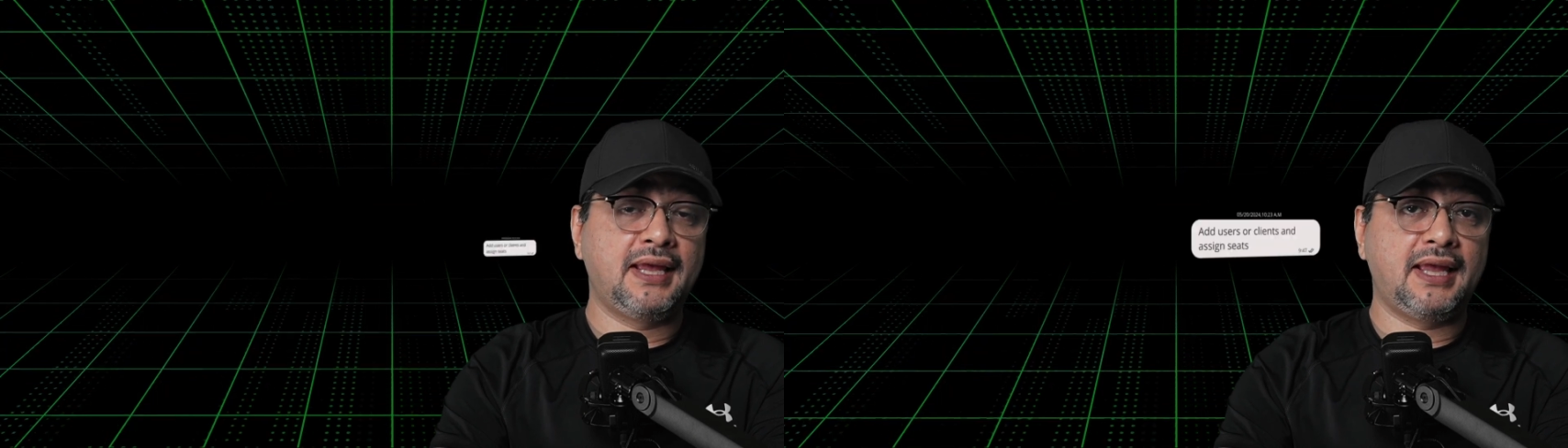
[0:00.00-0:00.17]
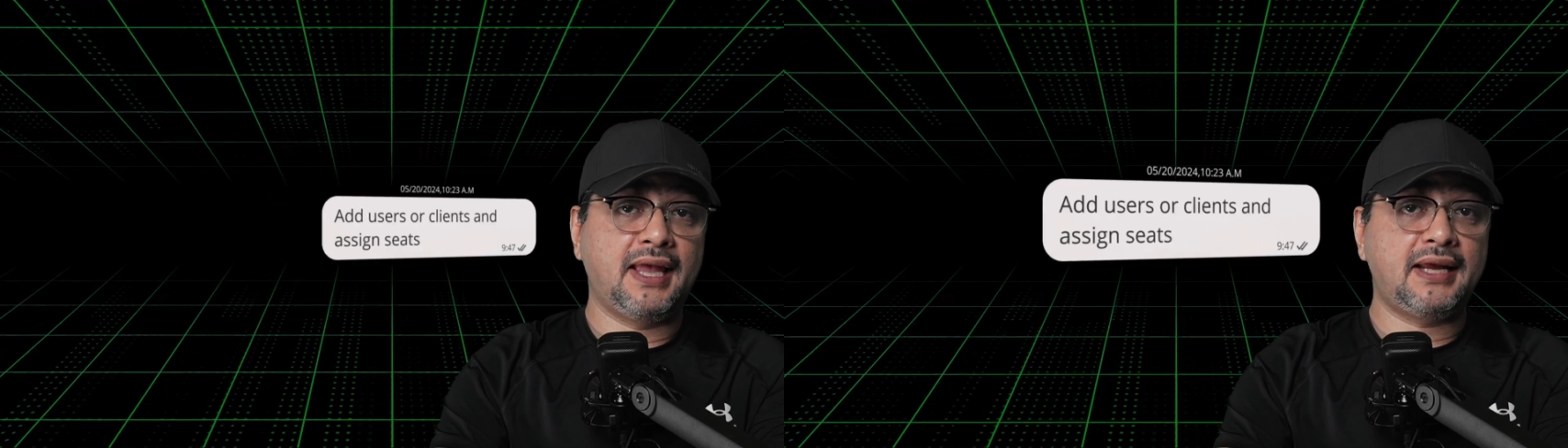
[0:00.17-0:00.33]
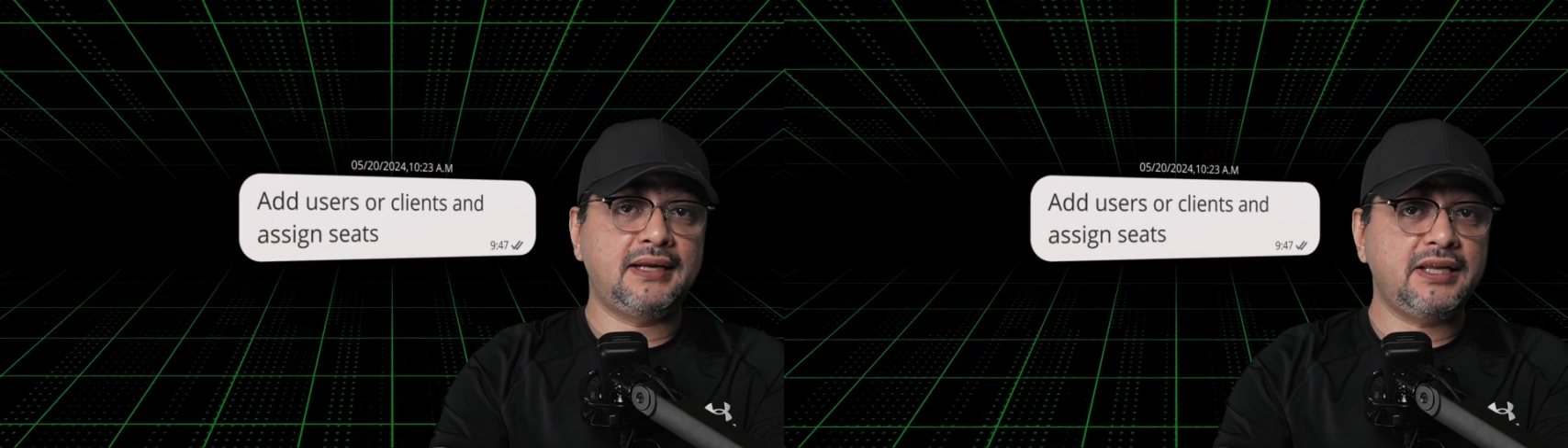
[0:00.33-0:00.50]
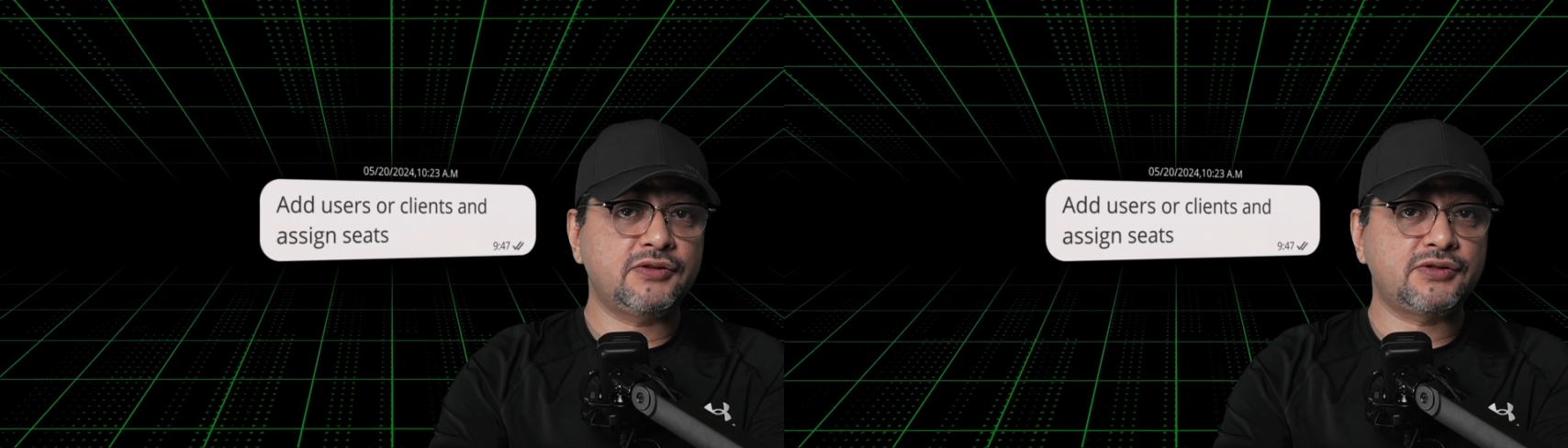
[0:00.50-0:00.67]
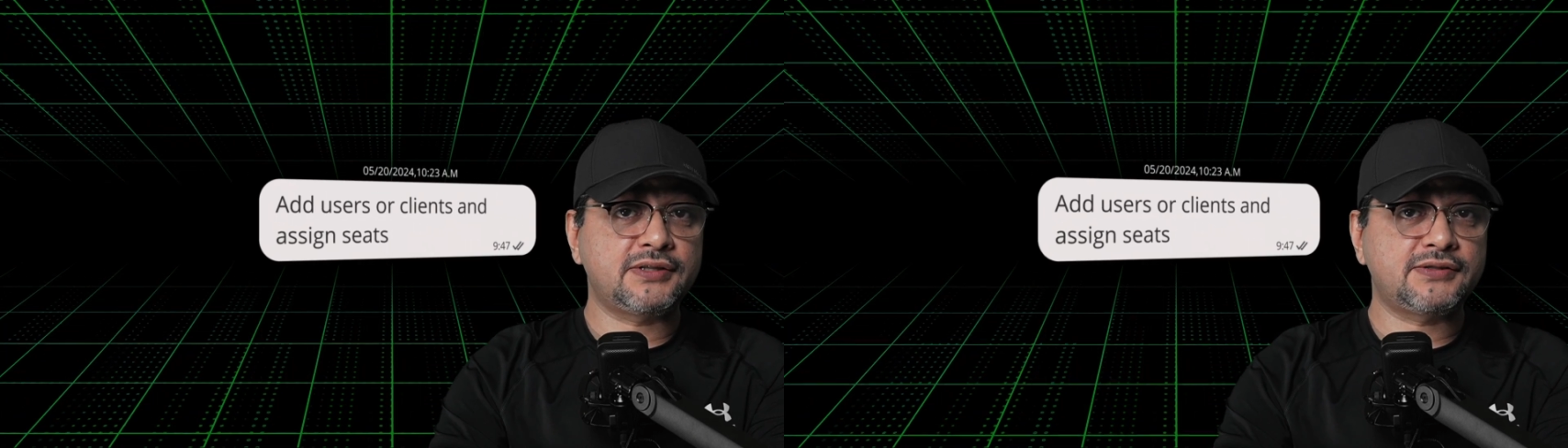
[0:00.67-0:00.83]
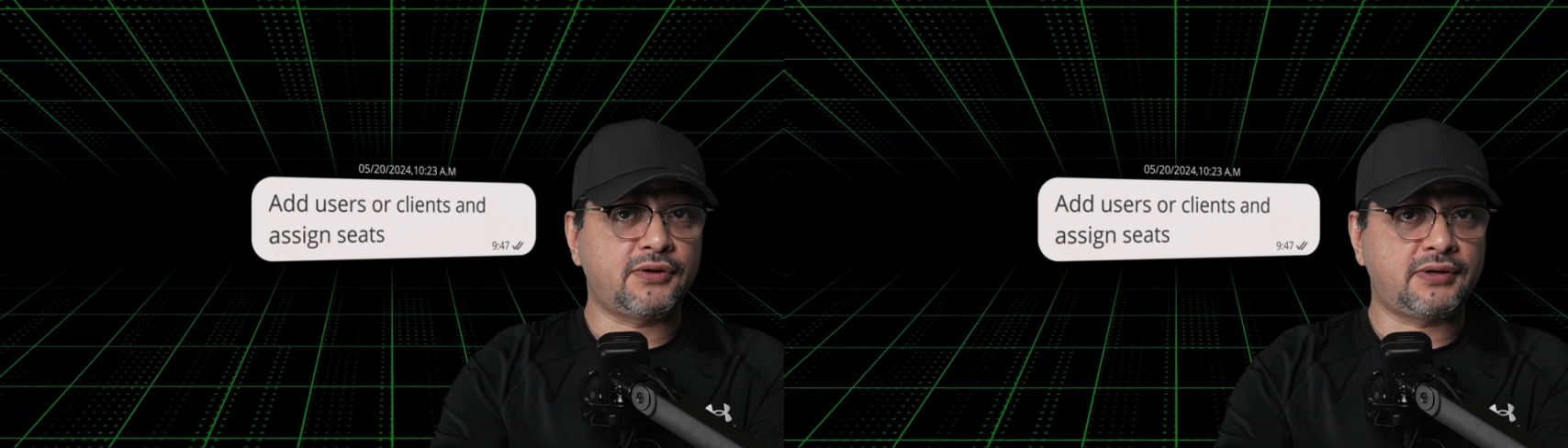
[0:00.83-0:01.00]
Add
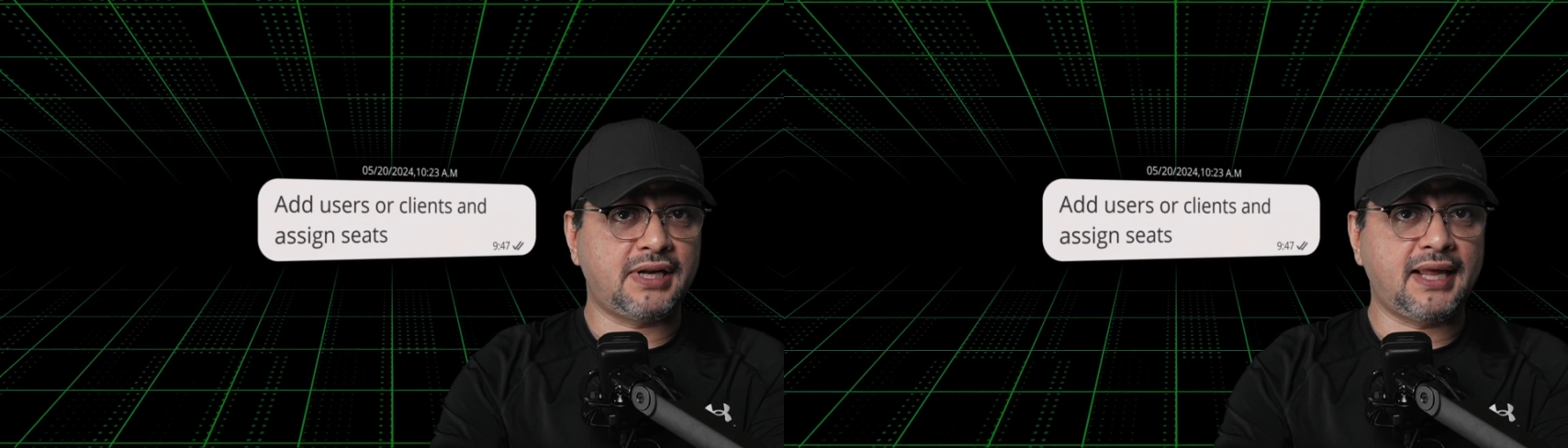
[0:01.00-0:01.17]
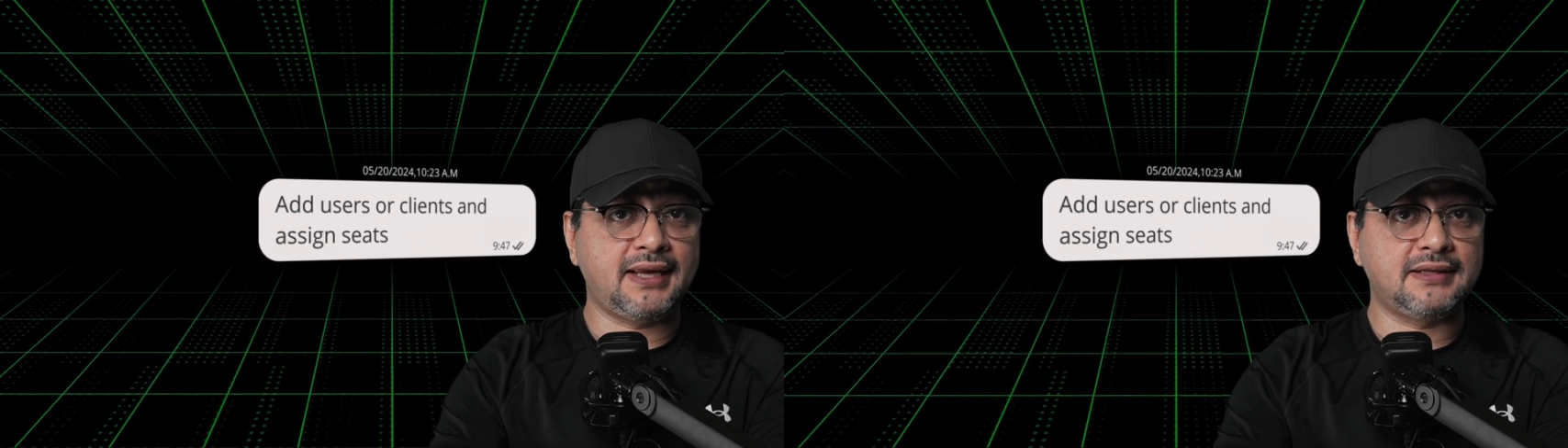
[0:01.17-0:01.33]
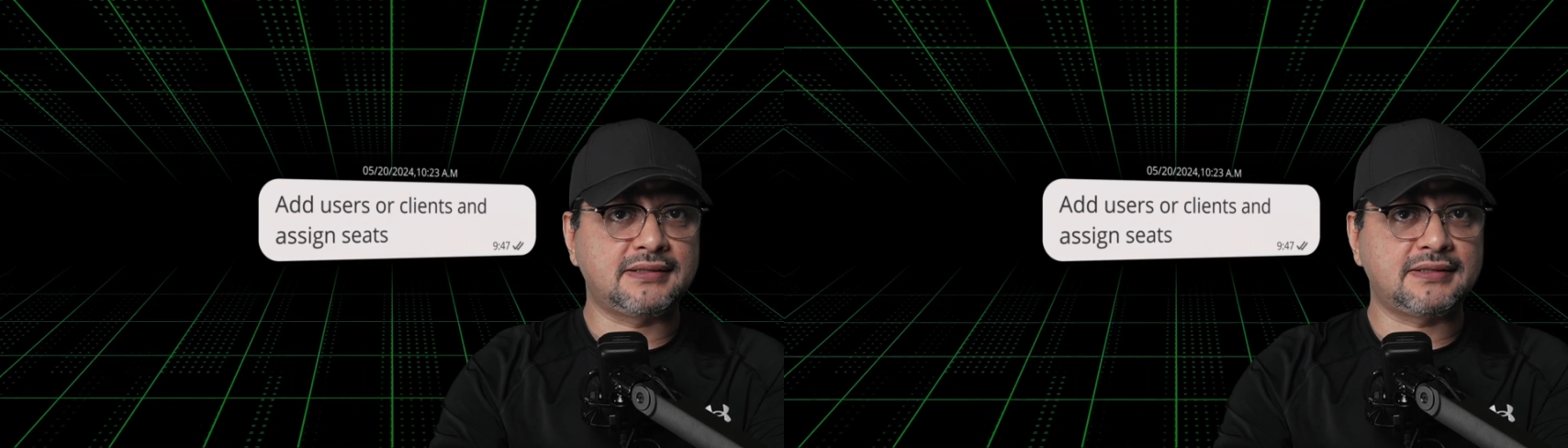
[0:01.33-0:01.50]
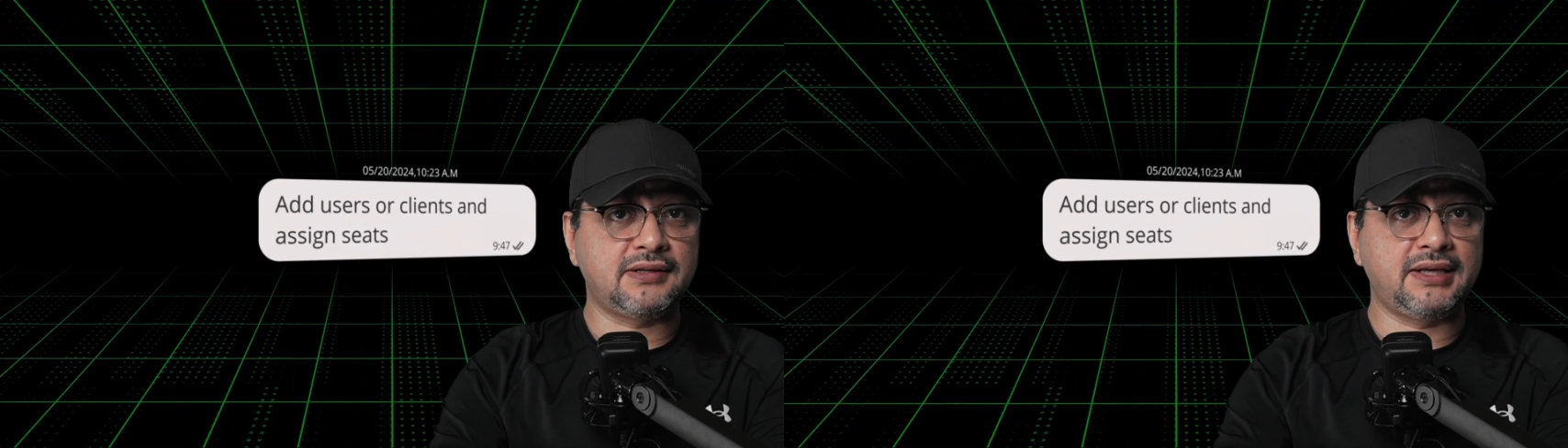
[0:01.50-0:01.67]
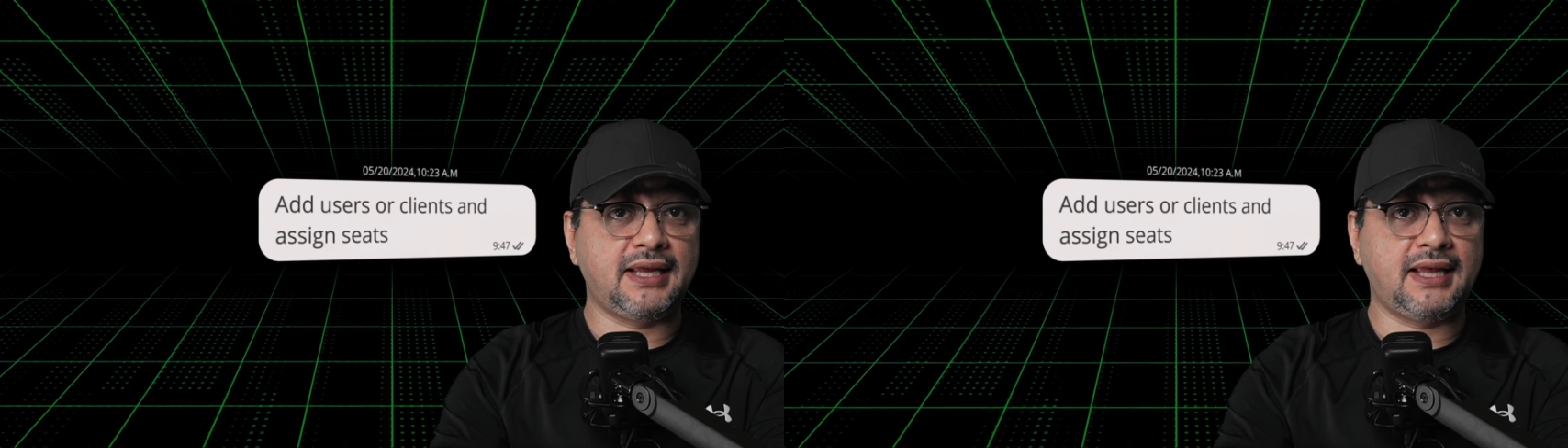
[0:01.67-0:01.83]
users or clients,